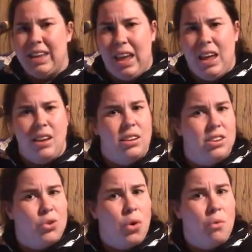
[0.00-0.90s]
can't
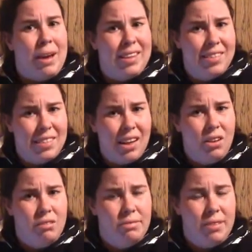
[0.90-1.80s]
control
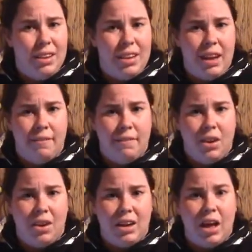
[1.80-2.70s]
myself. I can't
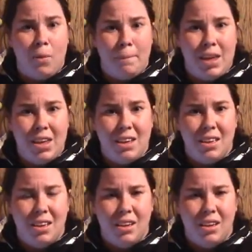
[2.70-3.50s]
figure out how to help me.